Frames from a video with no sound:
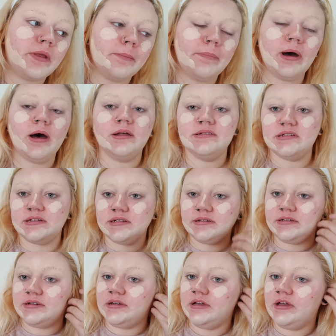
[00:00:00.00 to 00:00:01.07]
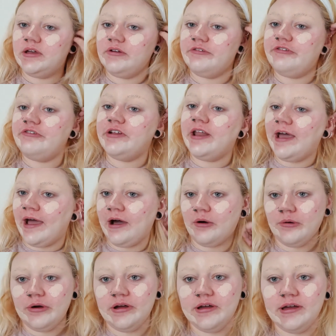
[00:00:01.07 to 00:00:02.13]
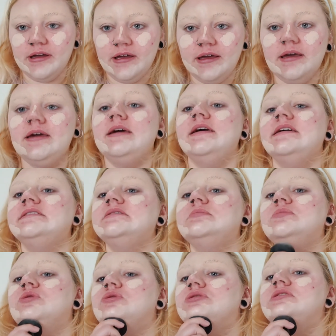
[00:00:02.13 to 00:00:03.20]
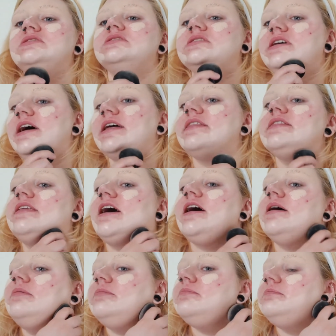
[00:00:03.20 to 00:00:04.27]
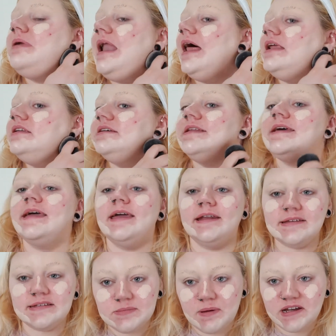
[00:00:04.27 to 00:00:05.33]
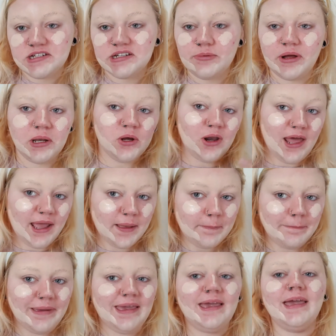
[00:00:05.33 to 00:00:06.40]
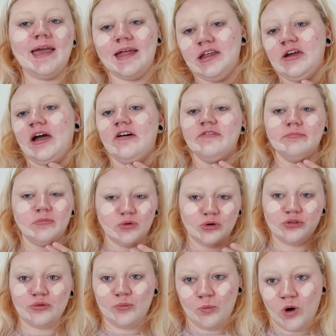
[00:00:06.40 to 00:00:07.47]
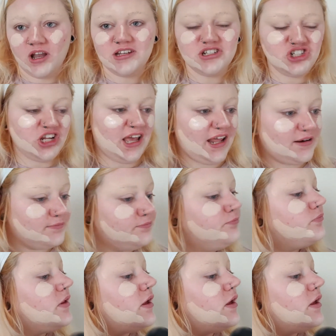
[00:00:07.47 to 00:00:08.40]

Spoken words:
But for now, it is important to get that blended in, especially when you're like me and you have more than one chin.